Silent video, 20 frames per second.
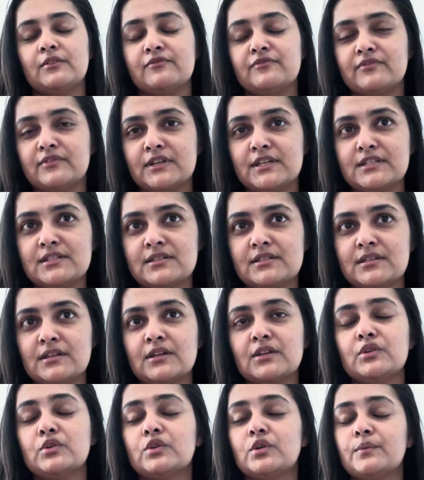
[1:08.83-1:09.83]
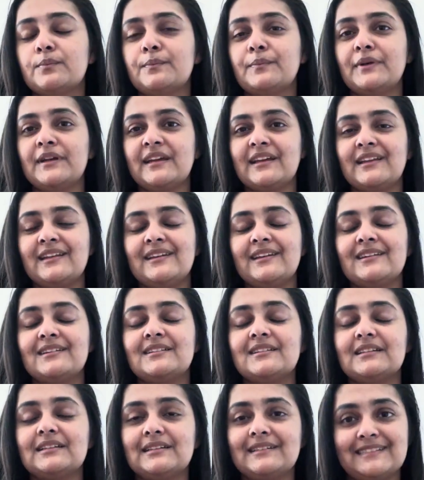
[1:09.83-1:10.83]
first your
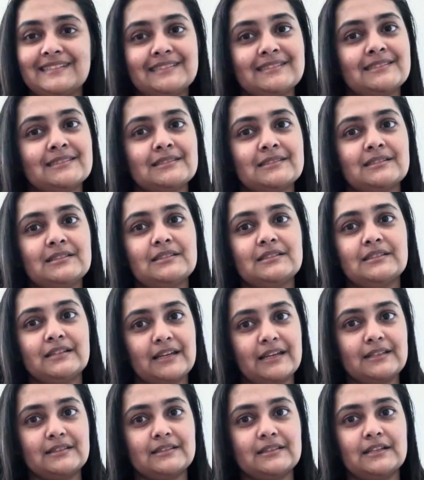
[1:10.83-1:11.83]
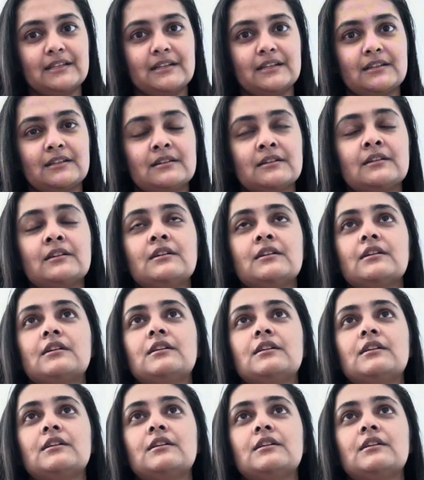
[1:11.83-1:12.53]
period is getting